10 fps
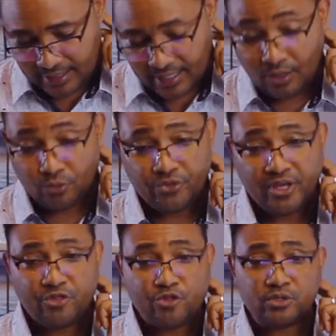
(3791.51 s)
Now,
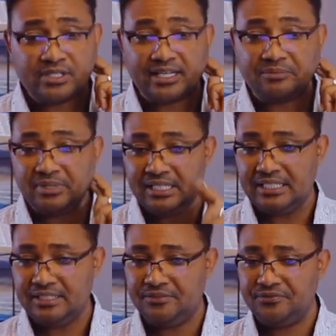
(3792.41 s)
there are those that
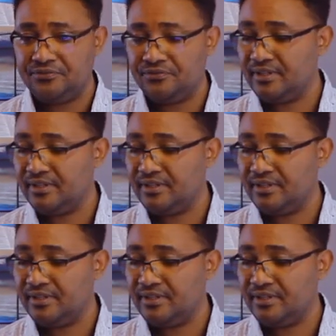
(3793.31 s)
believe